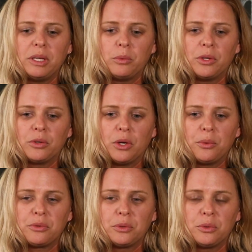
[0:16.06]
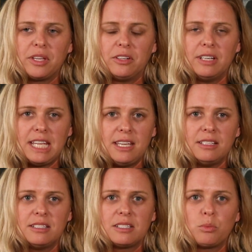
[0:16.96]
We will go through their
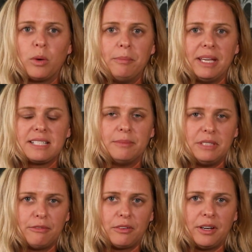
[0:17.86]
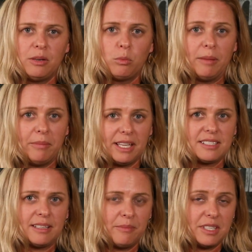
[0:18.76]
needs, what makes them different, what
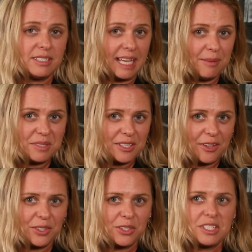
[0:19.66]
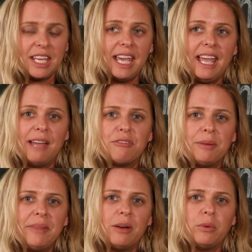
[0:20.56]
makes them the same as others, and
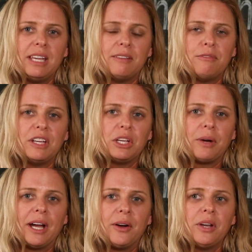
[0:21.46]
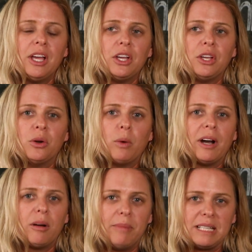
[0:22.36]
from that we can figure out
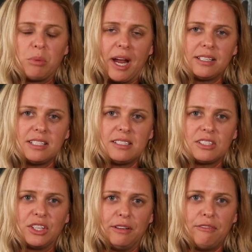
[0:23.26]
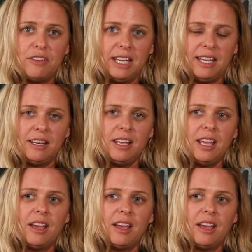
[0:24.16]
where our best practice is going to fit in.